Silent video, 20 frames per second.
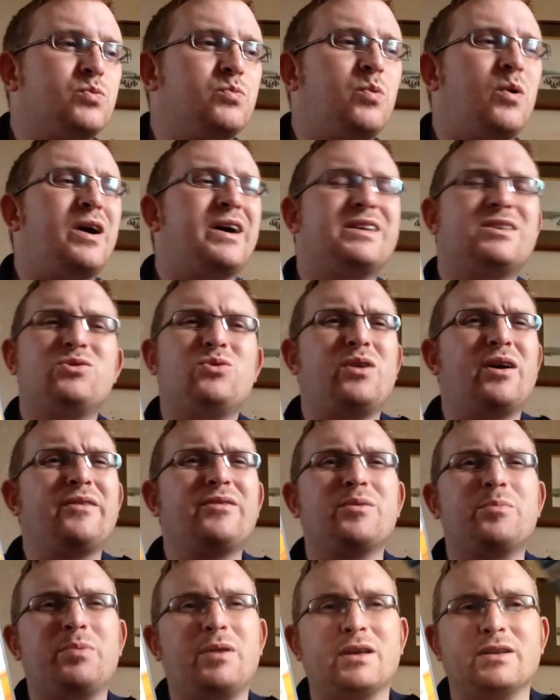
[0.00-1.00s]
Well, it's all
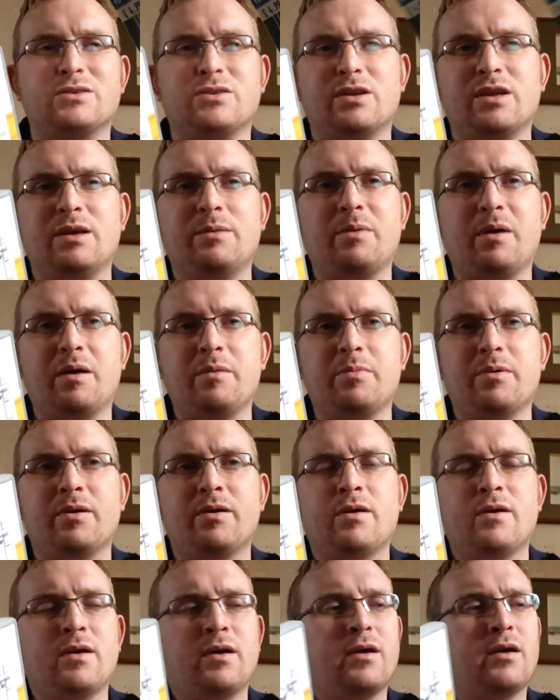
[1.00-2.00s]
over the place on eBay,
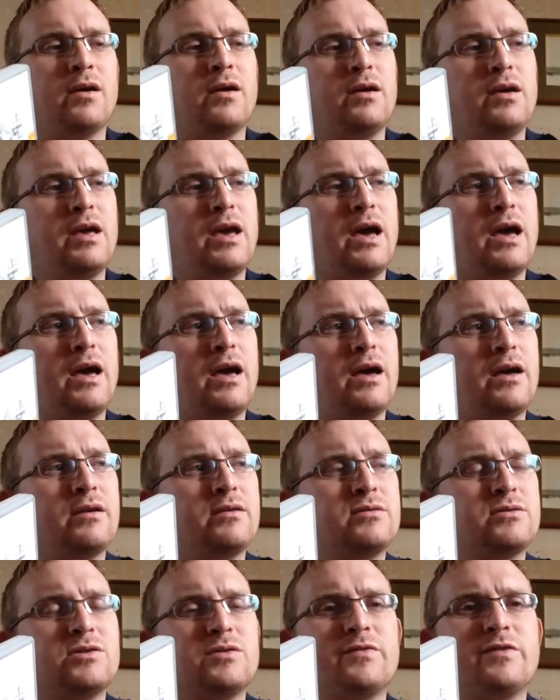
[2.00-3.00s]
but Yeah,
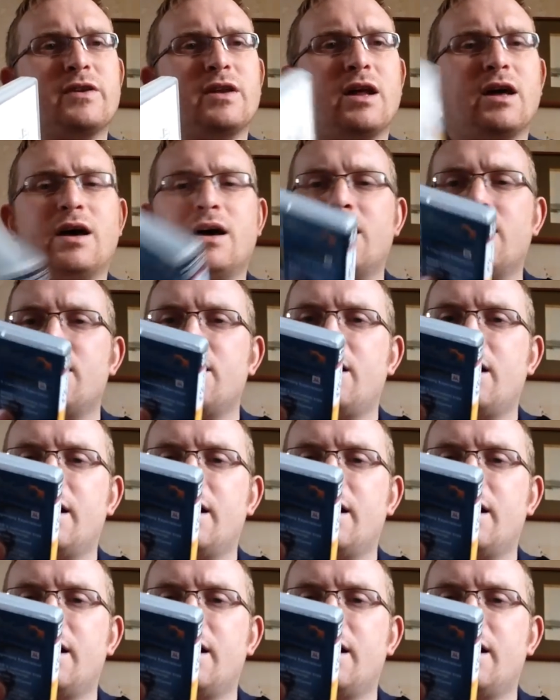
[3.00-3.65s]
something like that.